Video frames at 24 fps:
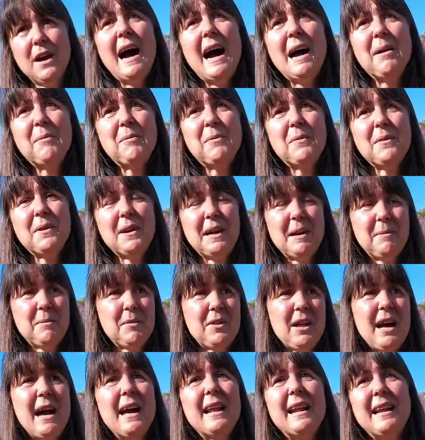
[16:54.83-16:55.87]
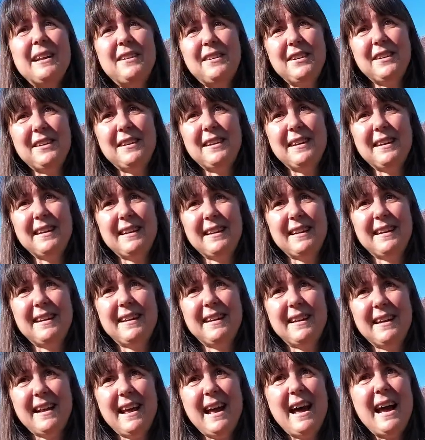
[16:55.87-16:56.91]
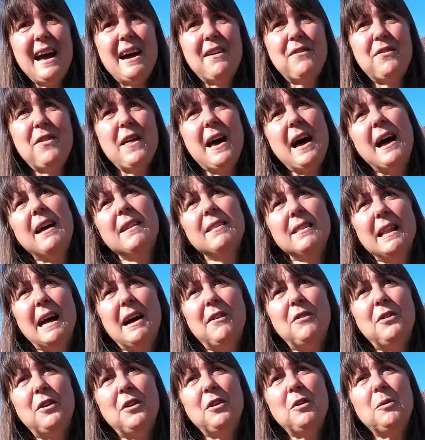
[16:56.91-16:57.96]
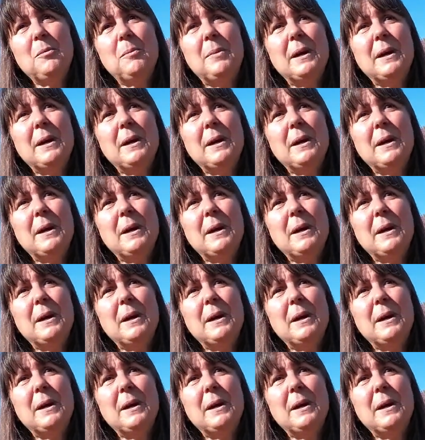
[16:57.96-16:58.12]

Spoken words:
I'm glad I didn't have that level,